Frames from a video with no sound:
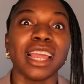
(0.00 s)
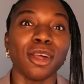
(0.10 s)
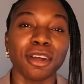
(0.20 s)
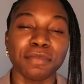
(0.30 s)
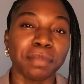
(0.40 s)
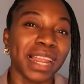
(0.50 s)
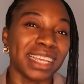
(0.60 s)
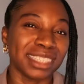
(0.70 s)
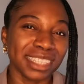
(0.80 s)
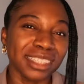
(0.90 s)
a lot of people
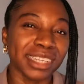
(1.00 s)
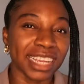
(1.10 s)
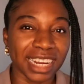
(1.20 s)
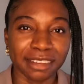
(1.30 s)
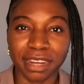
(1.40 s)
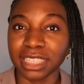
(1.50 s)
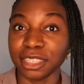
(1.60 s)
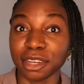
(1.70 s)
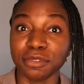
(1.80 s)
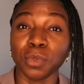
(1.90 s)
are still taking
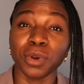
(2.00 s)
advantage of it.